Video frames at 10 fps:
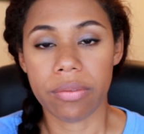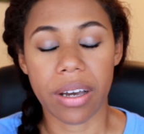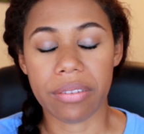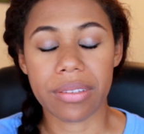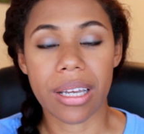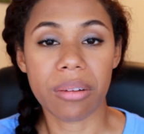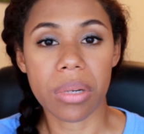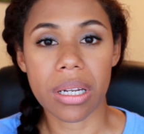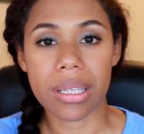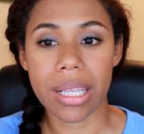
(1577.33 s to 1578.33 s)
5-10
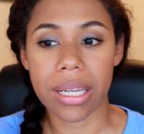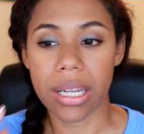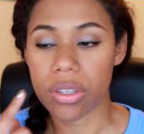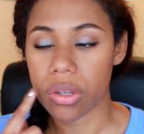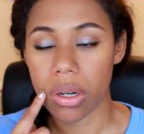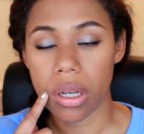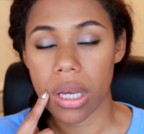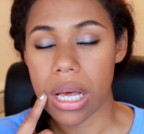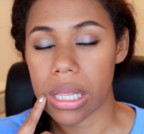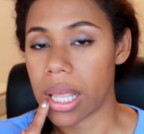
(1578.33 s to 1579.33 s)
minutes later, it's gonna
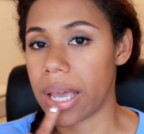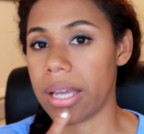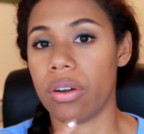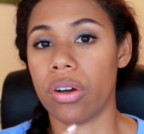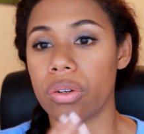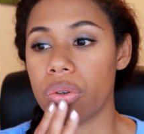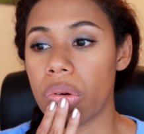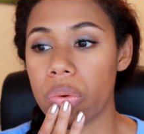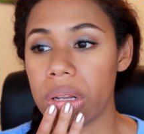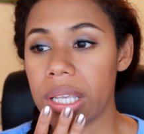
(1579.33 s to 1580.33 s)
glide onto
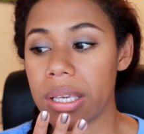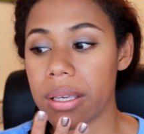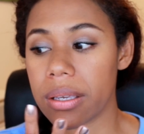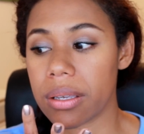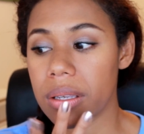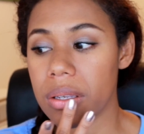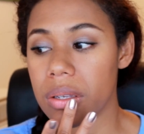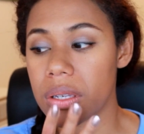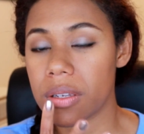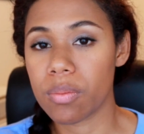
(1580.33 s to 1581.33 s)
a really
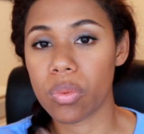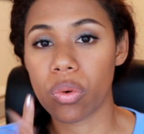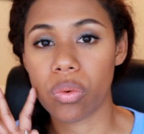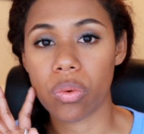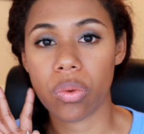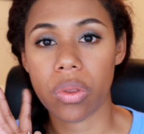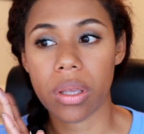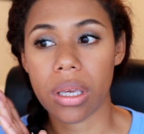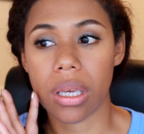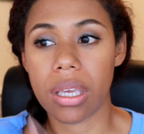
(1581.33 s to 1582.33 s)

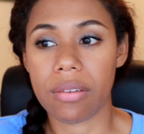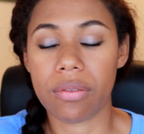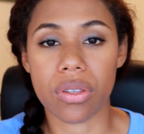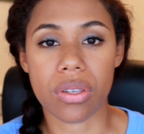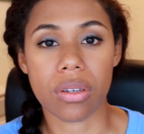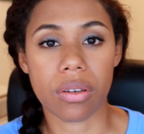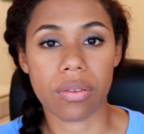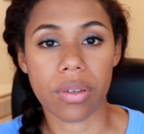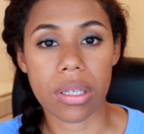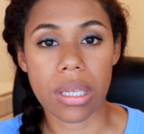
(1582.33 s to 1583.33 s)
smooth, even
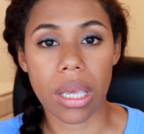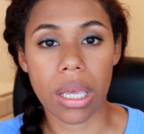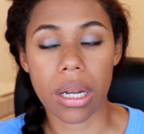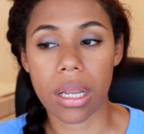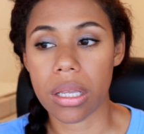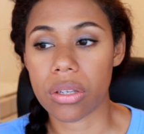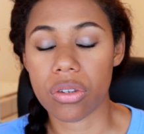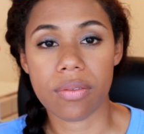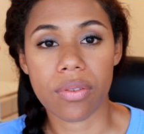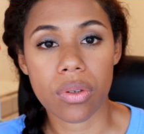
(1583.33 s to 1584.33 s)
surface, and it
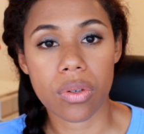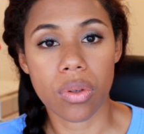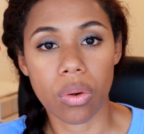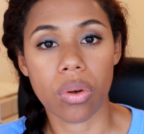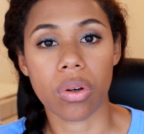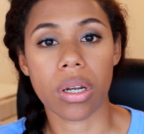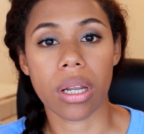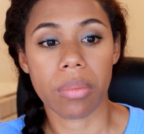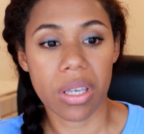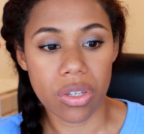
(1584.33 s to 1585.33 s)
just feels so good
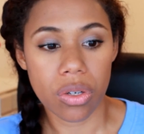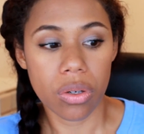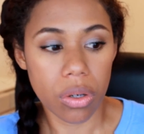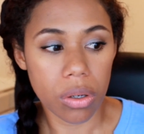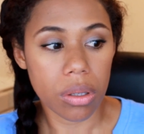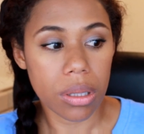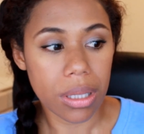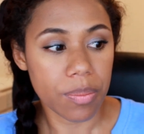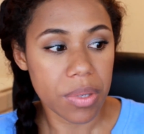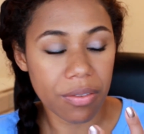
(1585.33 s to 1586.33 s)
and makes your
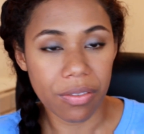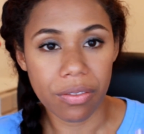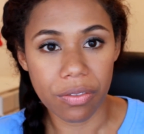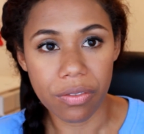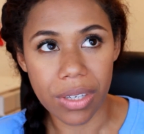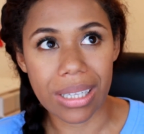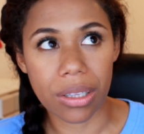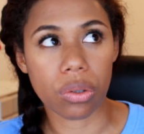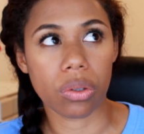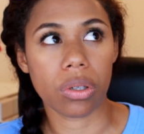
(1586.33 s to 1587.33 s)
lips
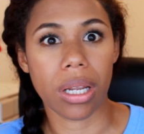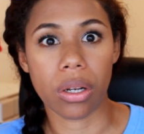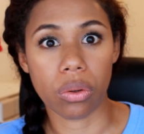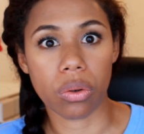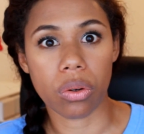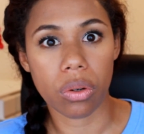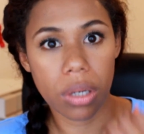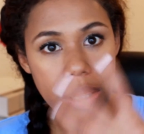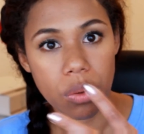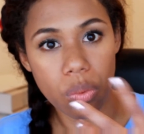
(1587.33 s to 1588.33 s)
feel good and look good,
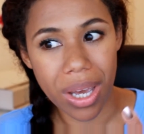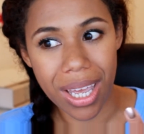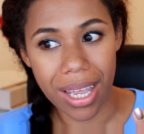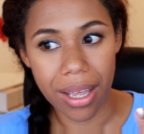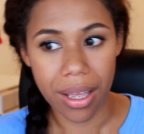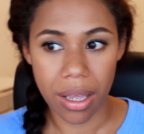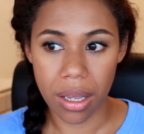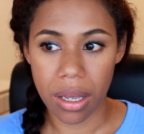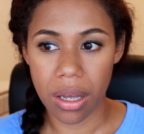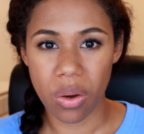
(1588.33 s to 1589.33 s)
like the way
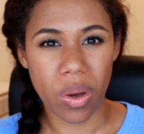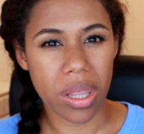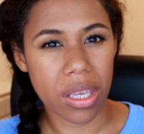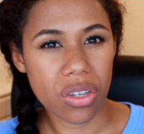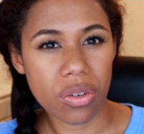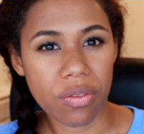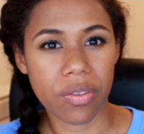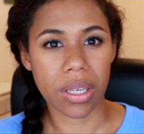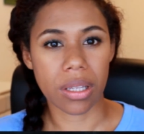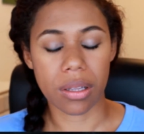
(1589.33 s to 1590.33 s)
they should
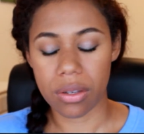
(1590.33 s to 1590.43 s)
feel.